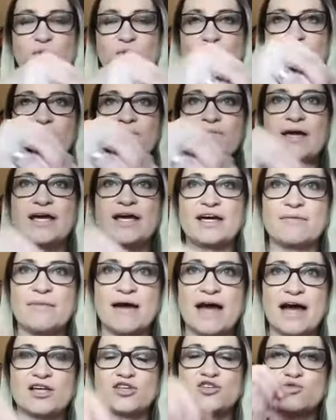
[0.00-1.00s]
will make a
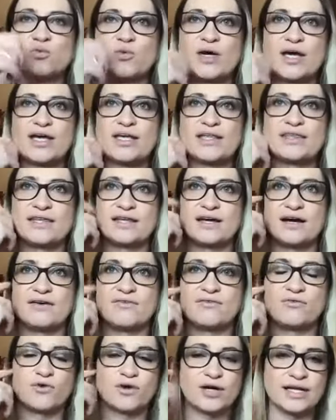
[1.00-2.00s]
match with a
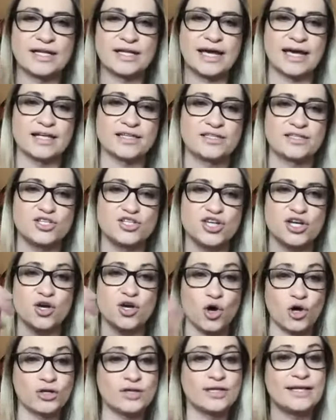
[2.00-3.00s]
foreign antigen
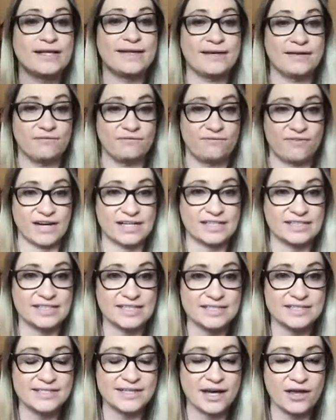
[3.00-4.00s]
on the
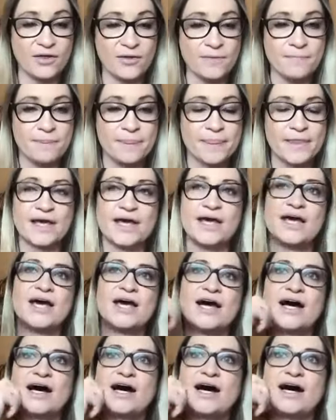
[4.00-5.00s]
infected cell.
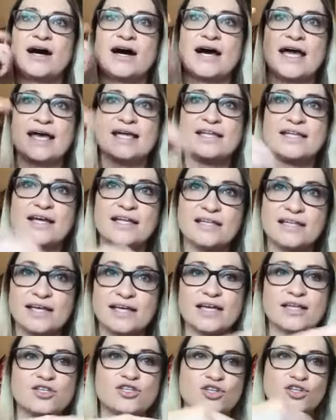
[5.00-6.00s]
And then the
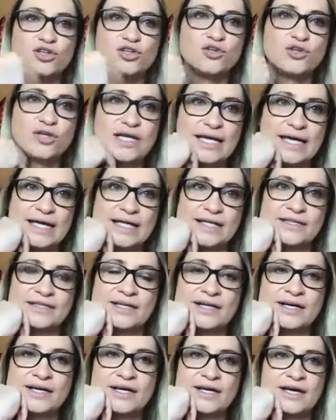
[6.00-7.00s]
interleukin
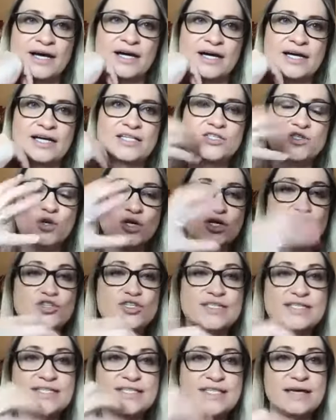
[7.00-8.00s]
is going to
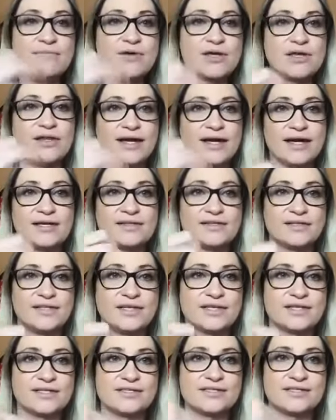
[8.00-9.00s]
stimulate
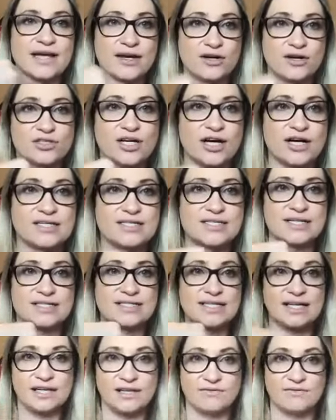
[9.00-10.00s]
this cytotoxic
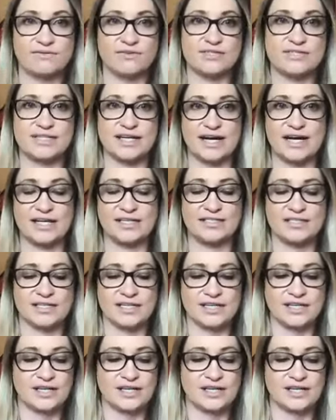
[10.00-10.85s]
T lymphocyte